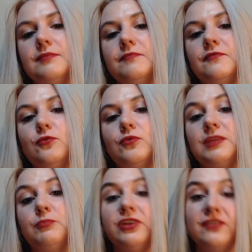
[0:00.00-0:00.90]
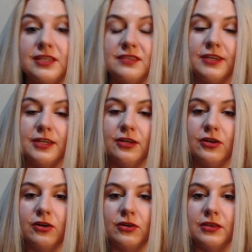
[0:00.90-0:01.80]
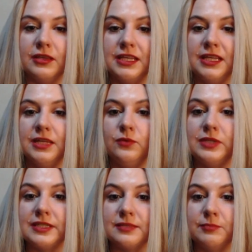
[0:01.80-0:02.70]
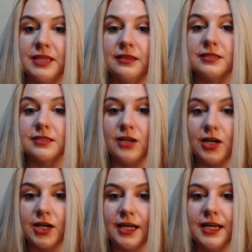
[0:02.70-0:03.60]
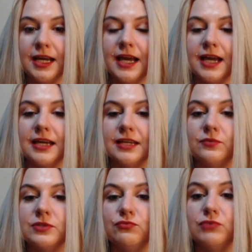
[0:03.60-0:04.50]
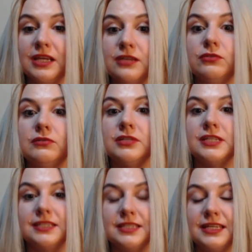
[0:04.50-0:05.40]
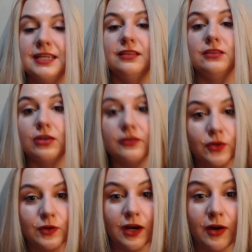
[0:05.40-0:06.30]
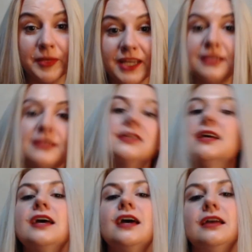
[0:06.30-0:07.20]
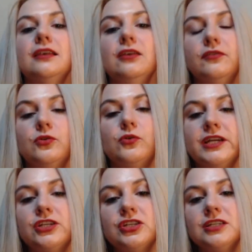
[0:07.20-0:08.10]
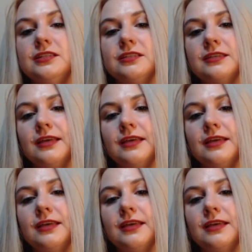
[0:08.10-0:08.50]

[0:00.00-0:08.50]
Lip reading: for the previous video on the Will Smith saga. It was really cool to see a lot of your comments, a lot of your questions,